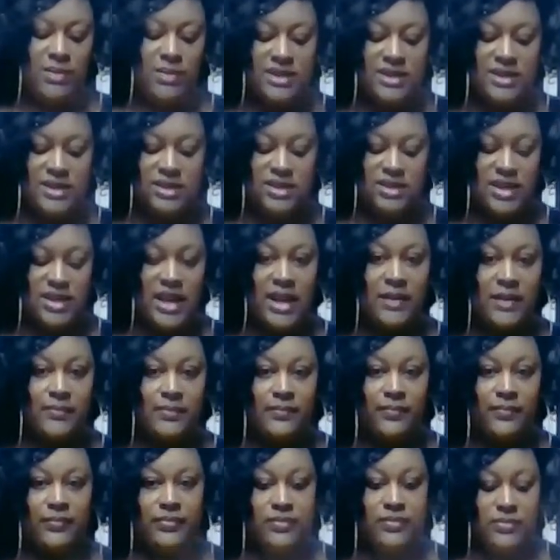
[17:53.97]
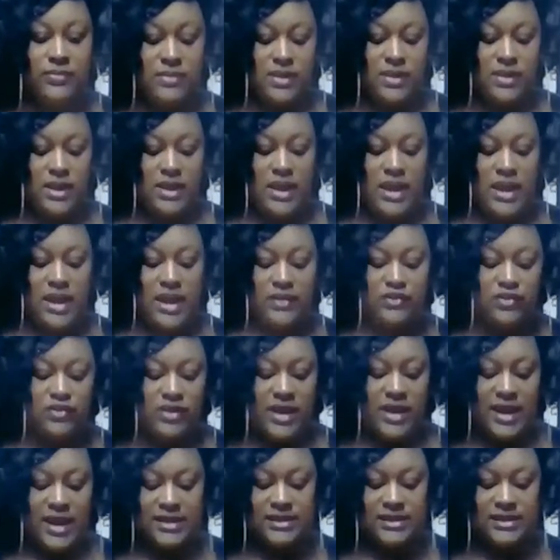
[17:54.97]
my steak. As you
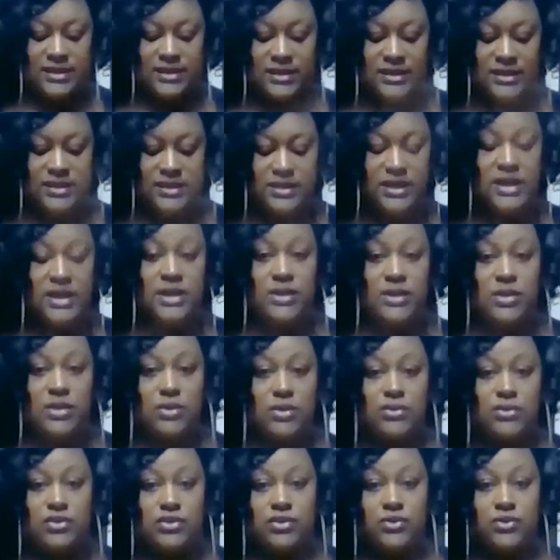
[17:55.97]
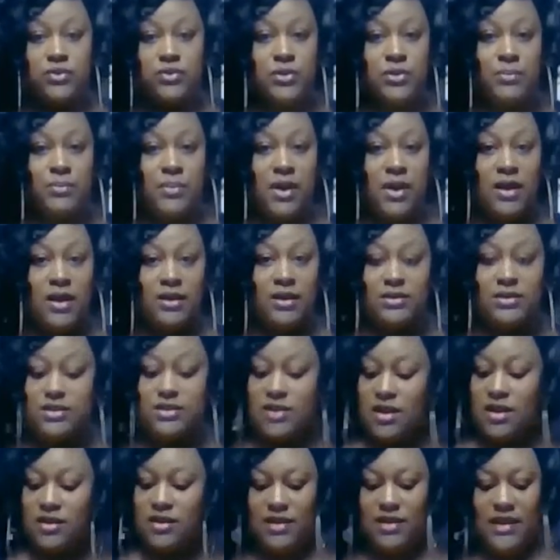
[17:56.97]
guys can see, those grill marks
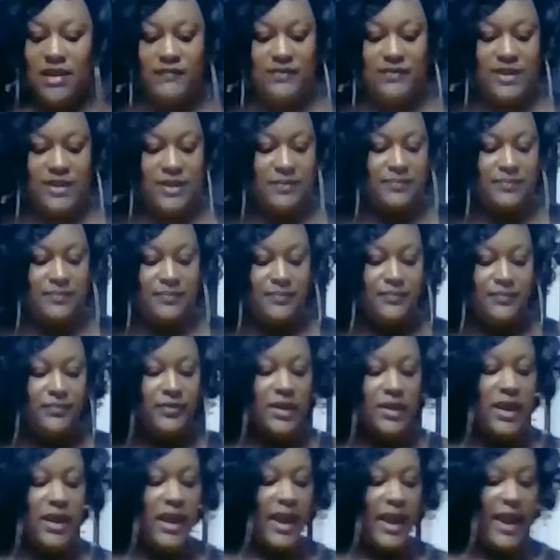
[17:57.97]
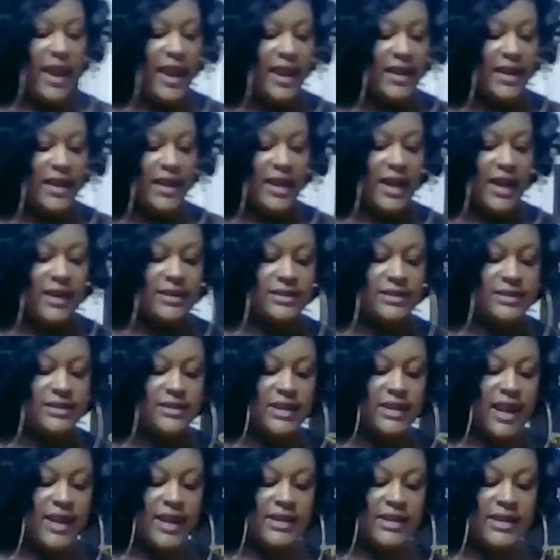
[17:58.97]
are lovely. And I
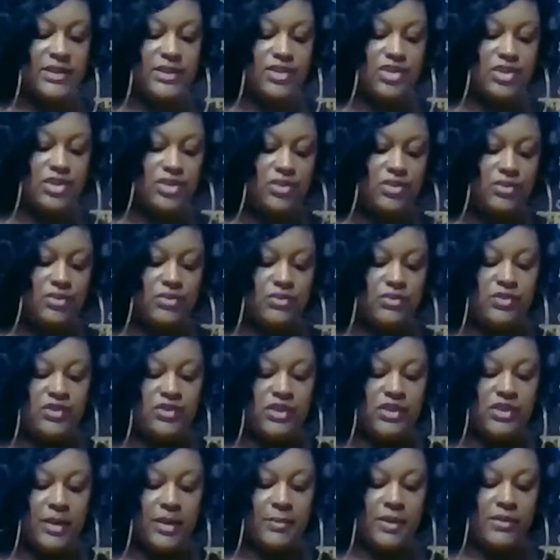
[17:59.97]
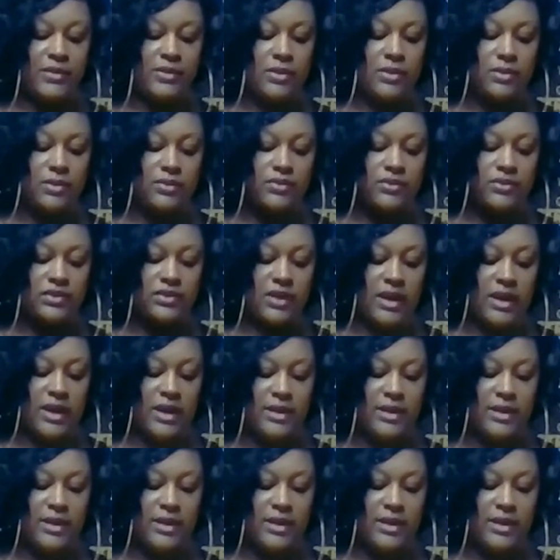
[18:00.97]
decided to use some of those